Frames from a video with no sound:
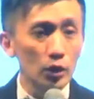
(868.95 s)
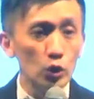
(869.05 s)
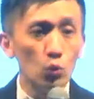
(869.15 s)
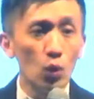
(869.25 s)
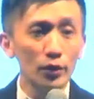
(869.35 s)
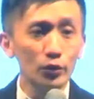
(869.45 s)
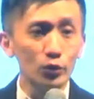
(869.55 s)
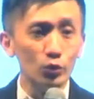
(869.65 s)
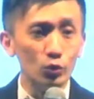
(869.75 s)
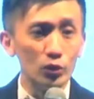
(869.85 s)
you
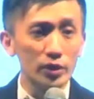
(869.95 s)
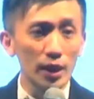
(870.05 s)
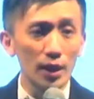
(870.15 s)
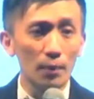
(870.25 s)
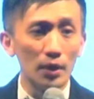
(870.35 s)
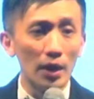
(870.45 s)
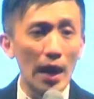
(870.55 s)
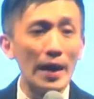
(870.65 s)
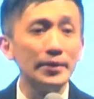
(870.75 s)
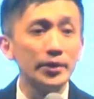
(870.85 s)
want to set up an
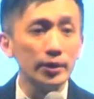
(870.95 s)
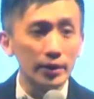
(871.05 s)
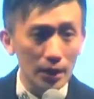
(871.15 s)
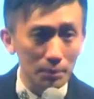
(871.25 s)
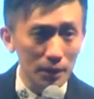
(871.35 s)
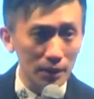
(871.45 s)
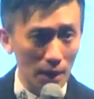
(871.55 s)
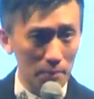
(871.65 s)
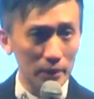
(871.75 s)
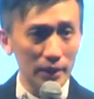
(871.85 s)
entertainment
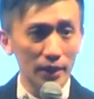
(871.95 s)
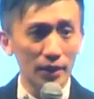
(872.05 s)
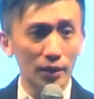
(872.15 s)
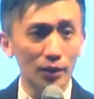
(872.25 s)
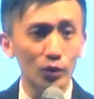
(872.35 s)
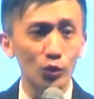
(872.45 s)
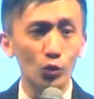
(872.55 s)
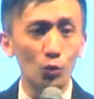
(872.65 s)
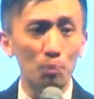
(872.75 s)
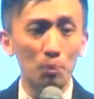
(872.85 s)
company to,